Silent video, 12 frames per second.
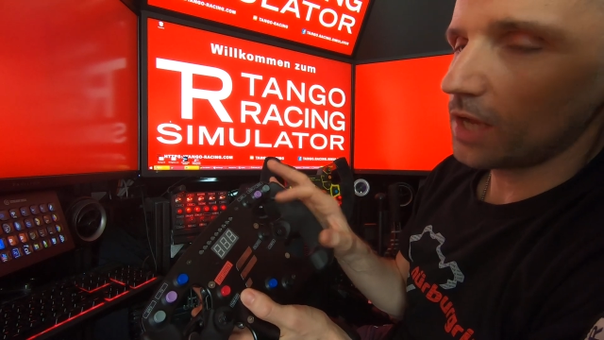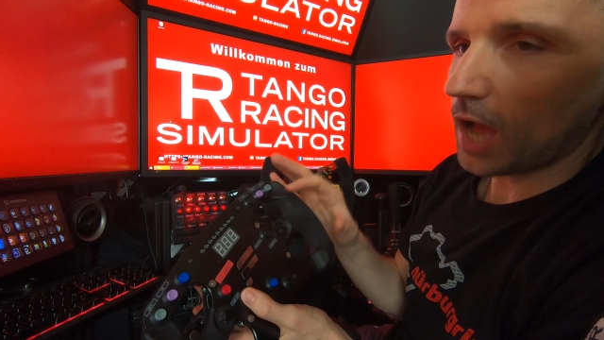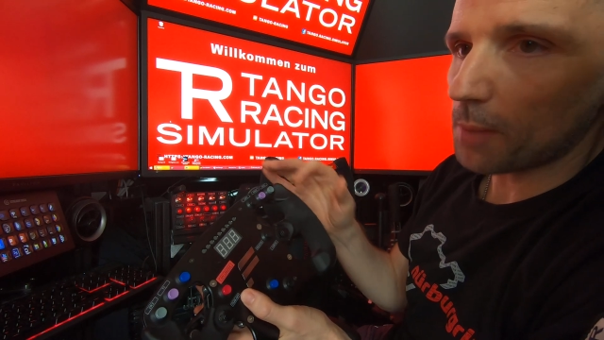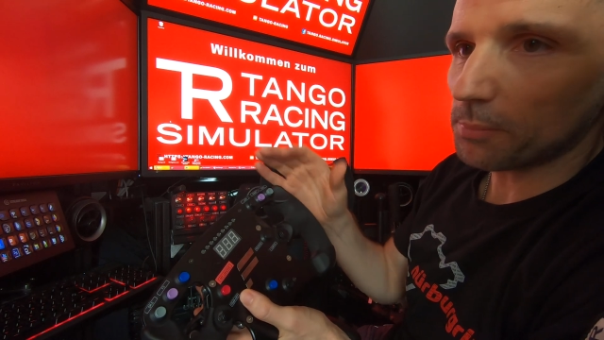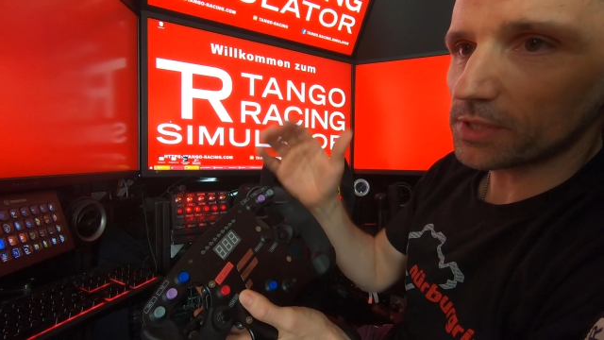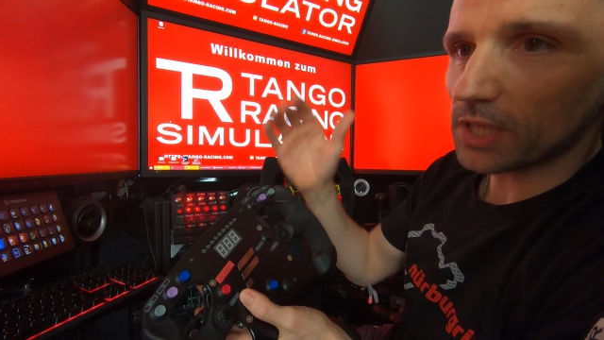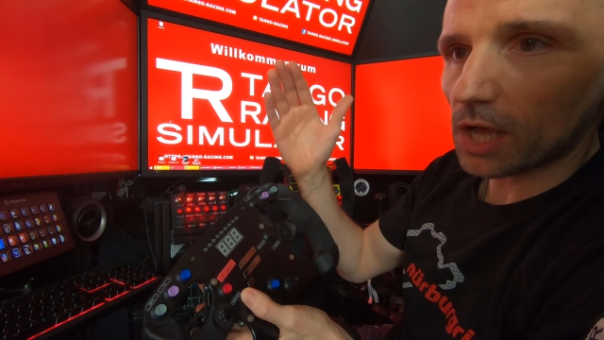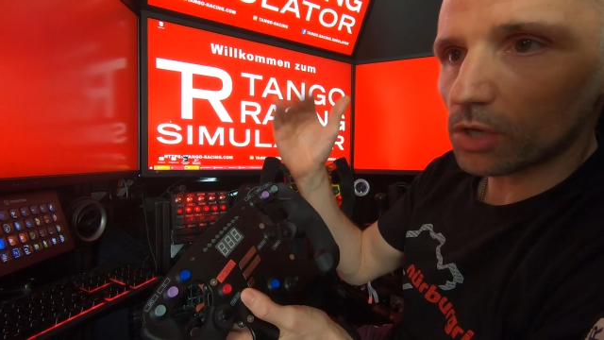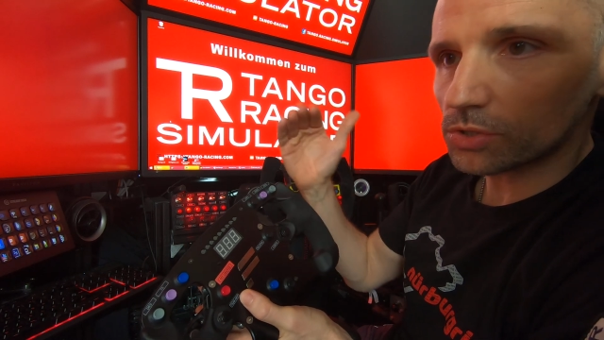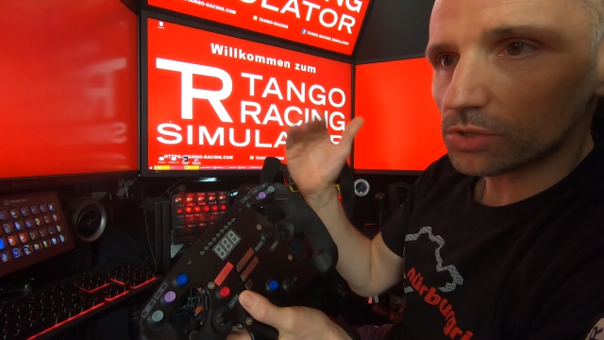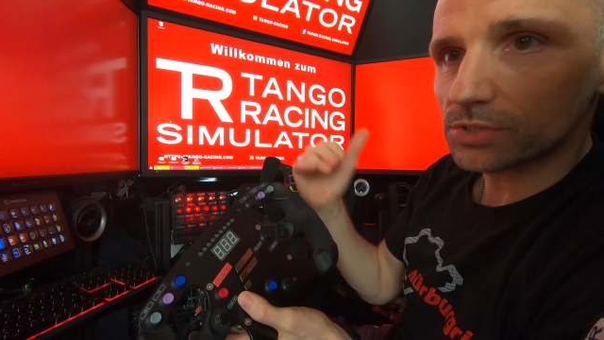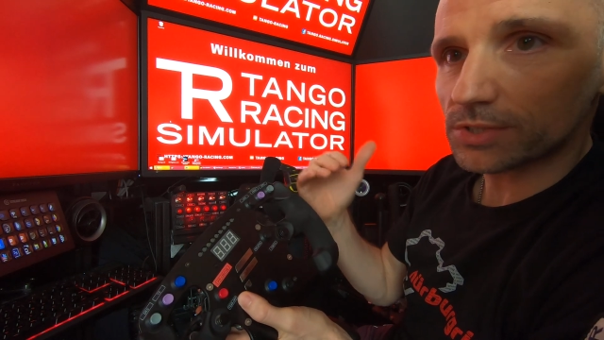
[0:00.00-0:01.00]
up and
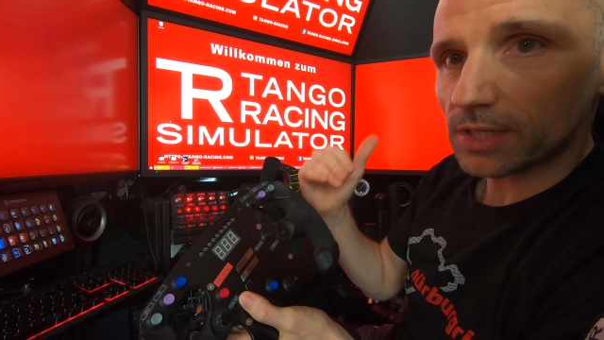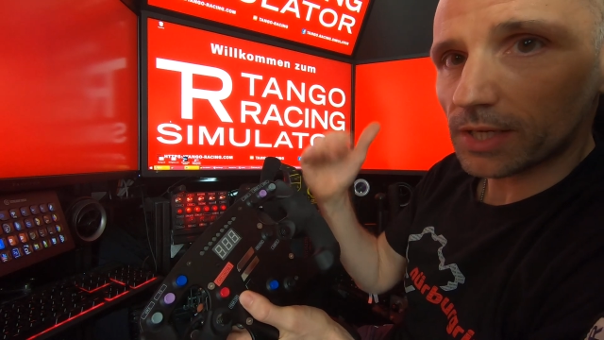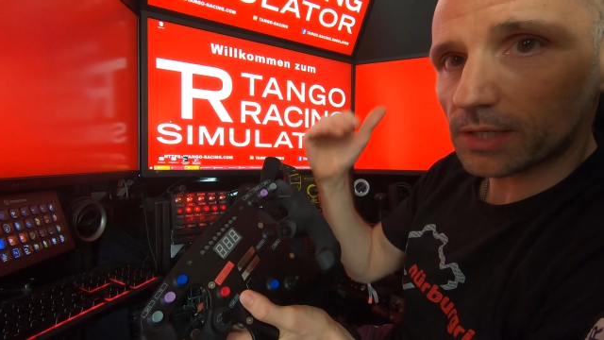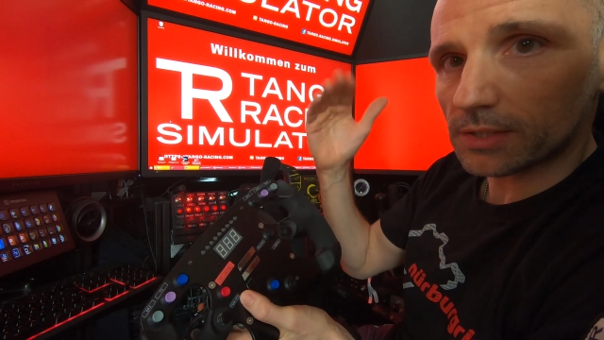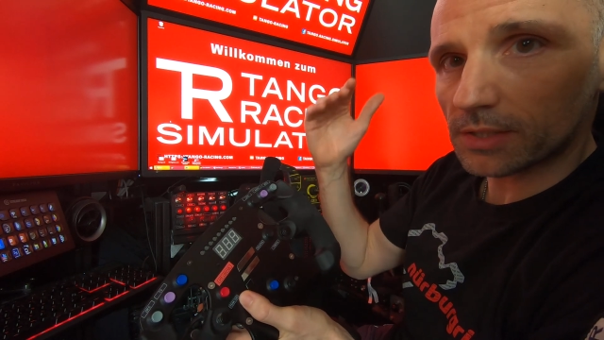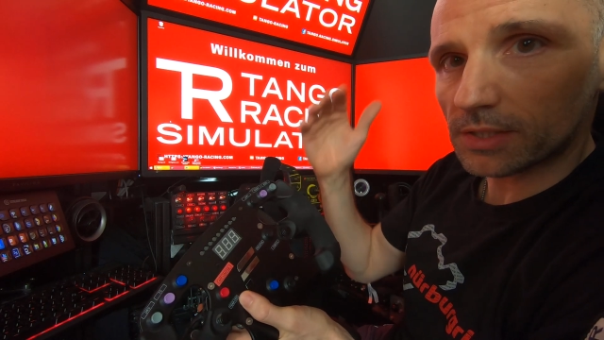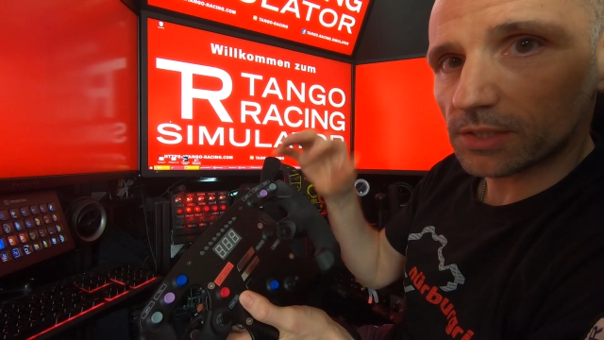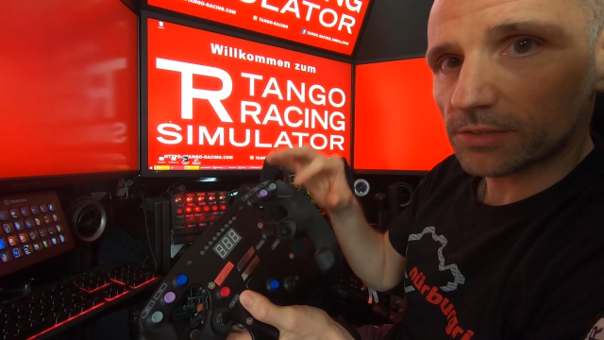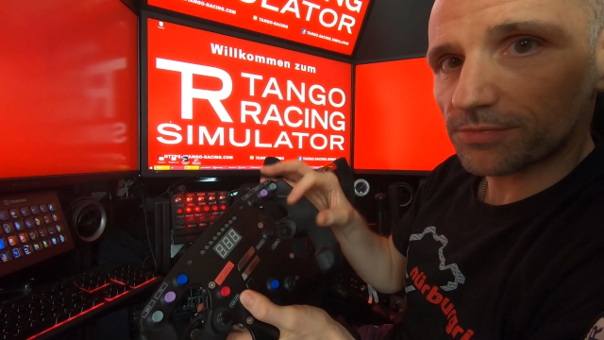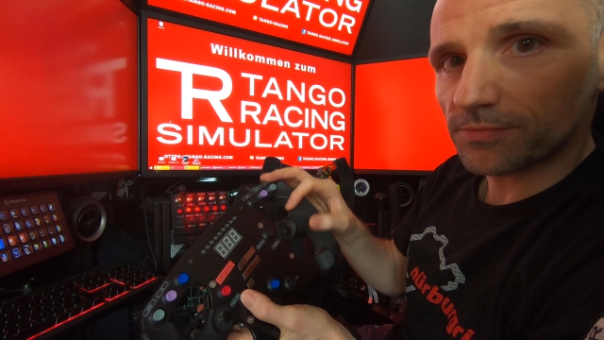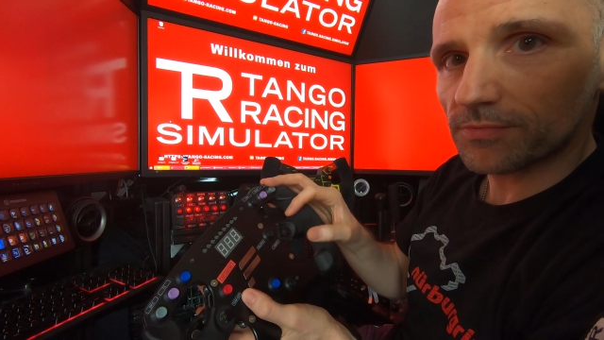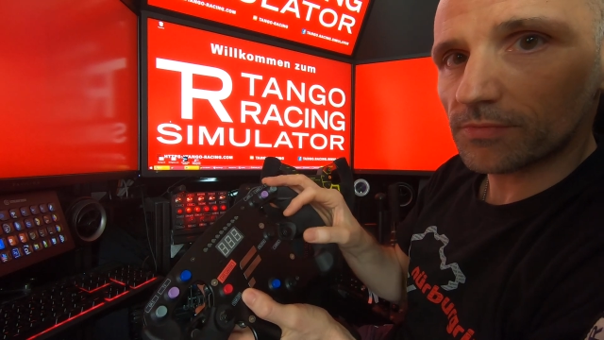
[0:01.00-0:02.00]
down to select a
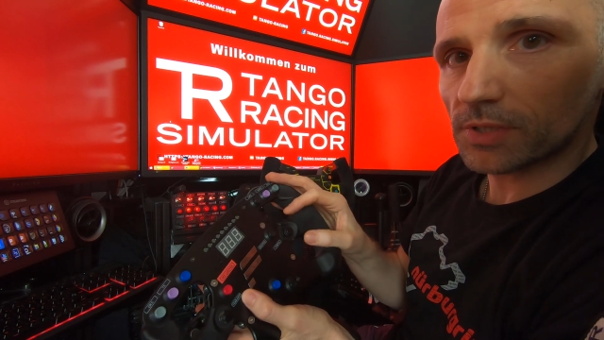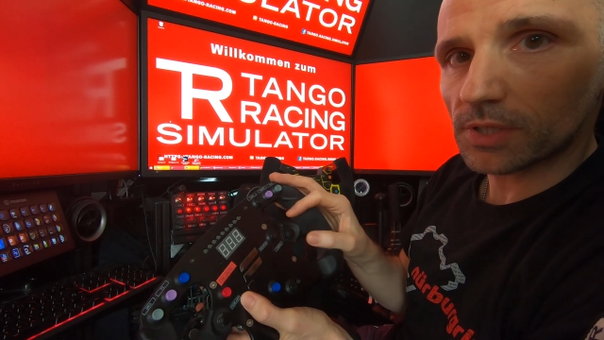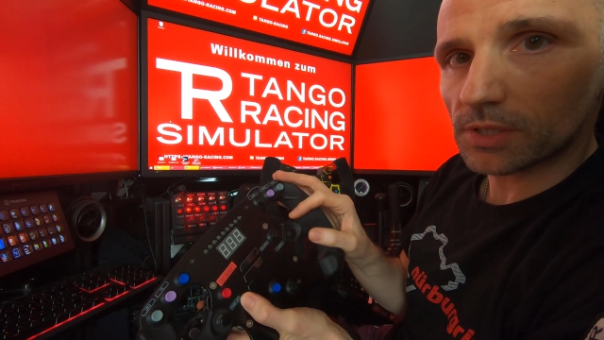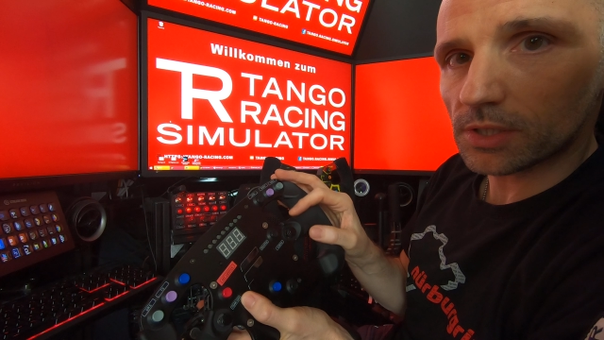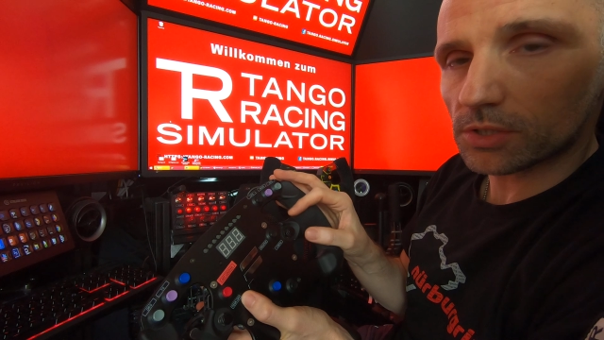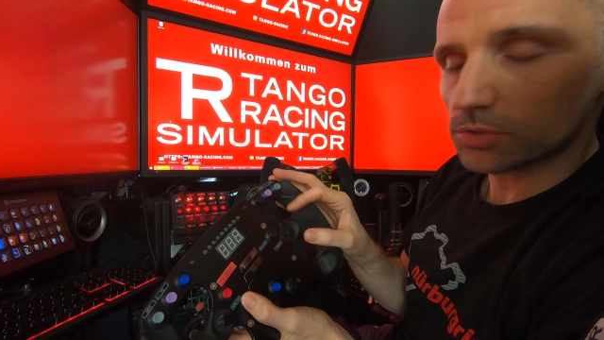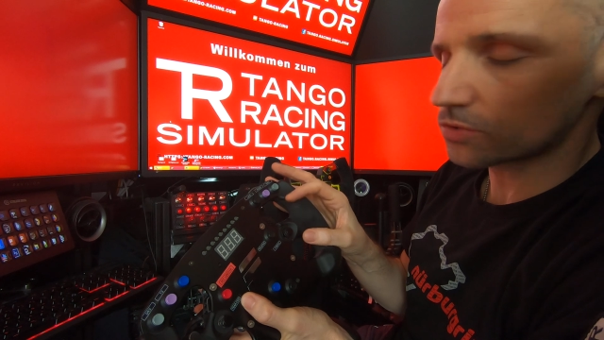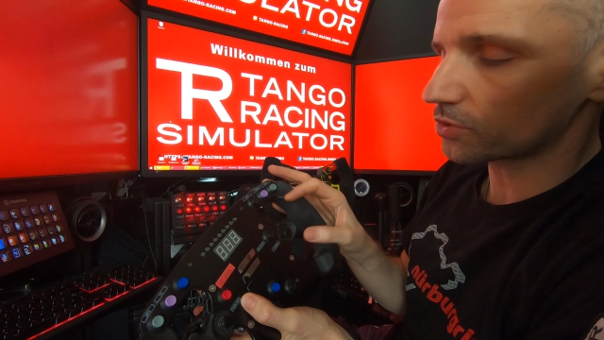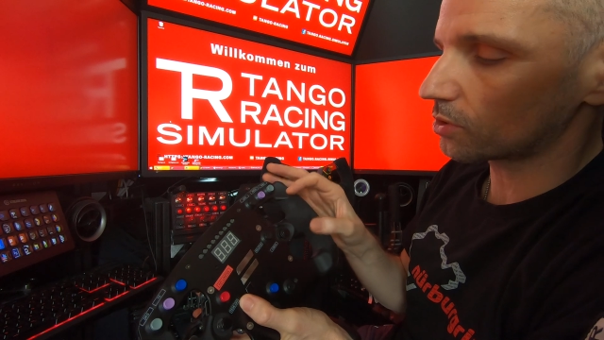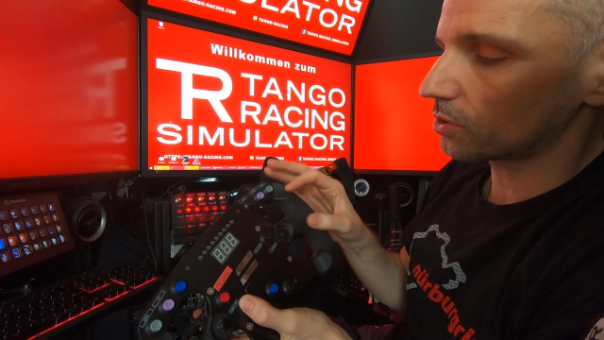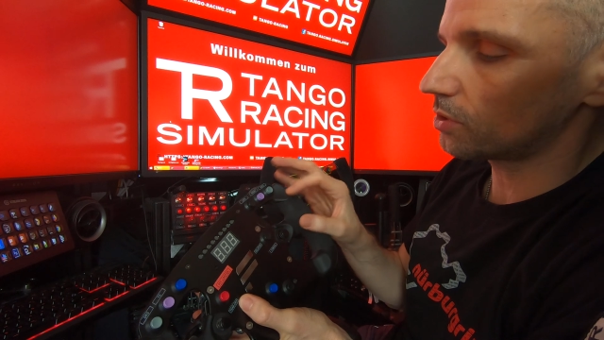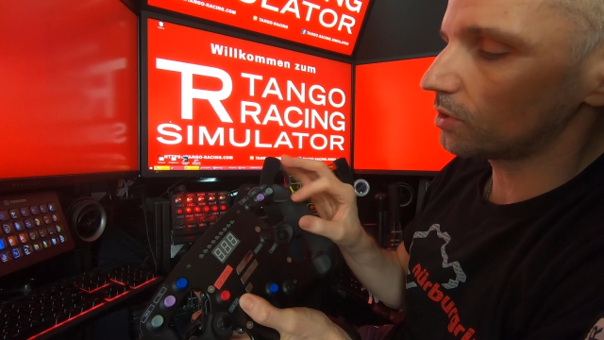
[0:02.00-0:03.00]
given
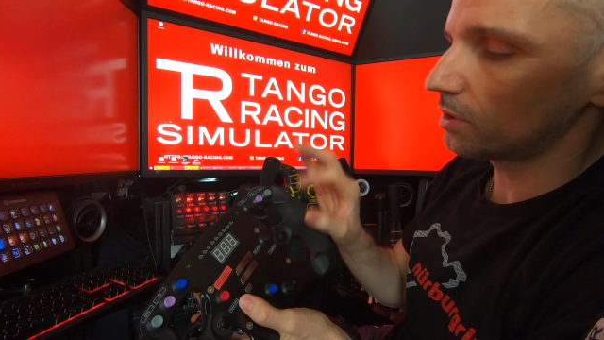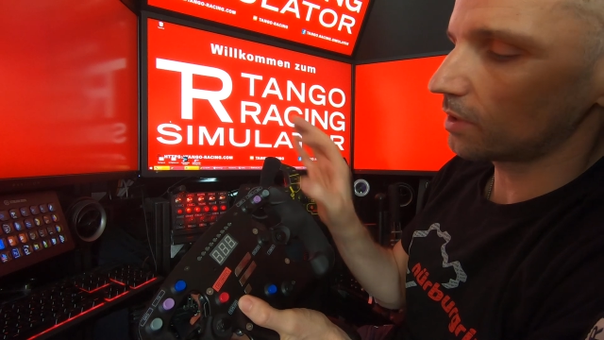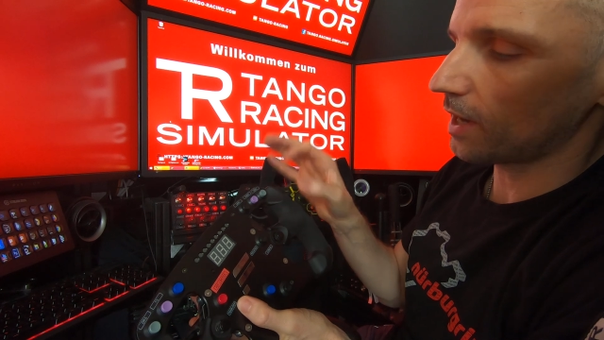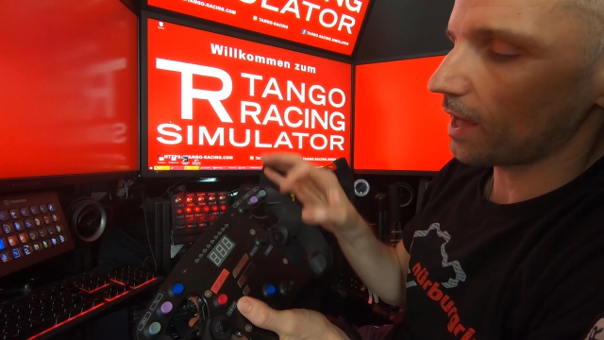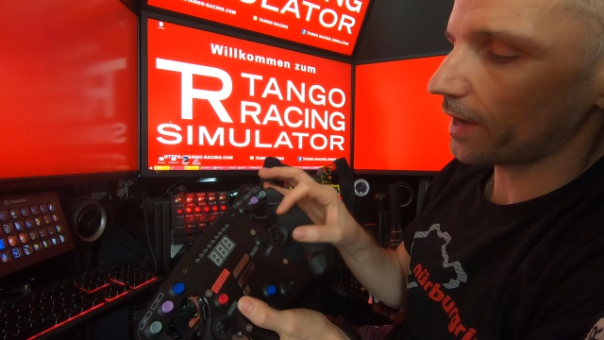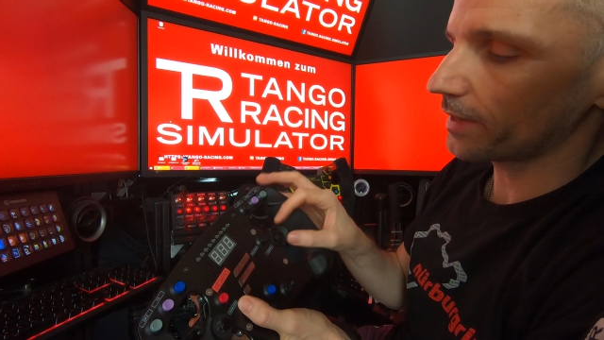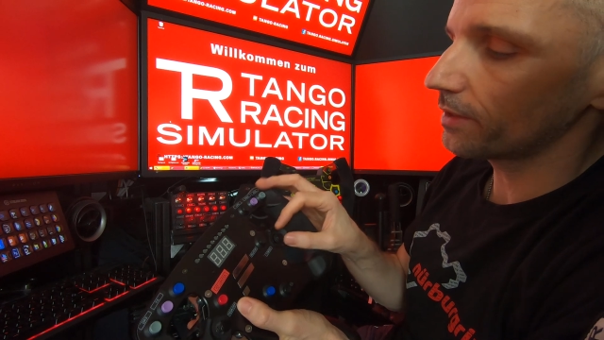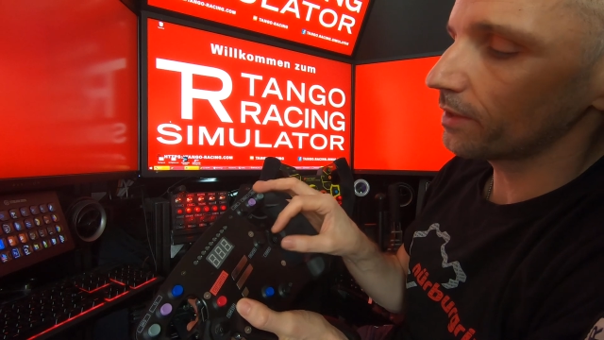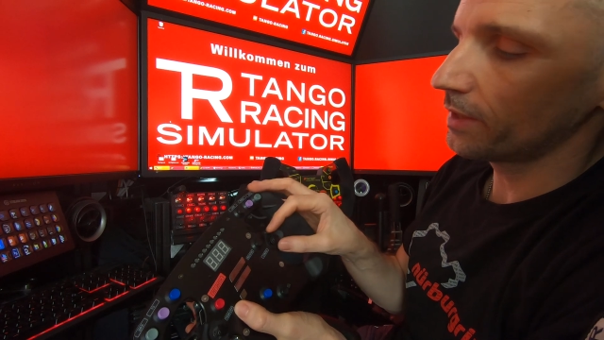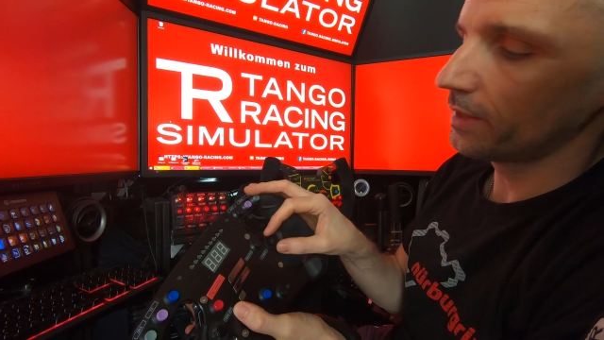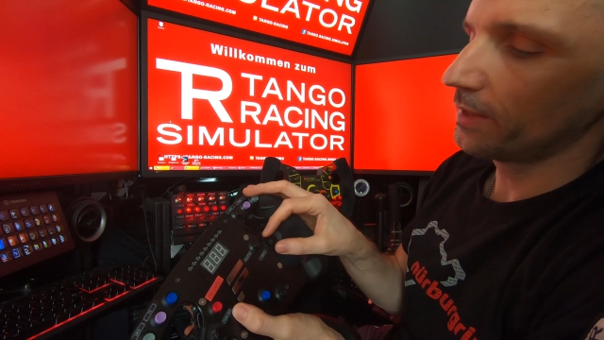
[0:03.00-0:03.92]
control line,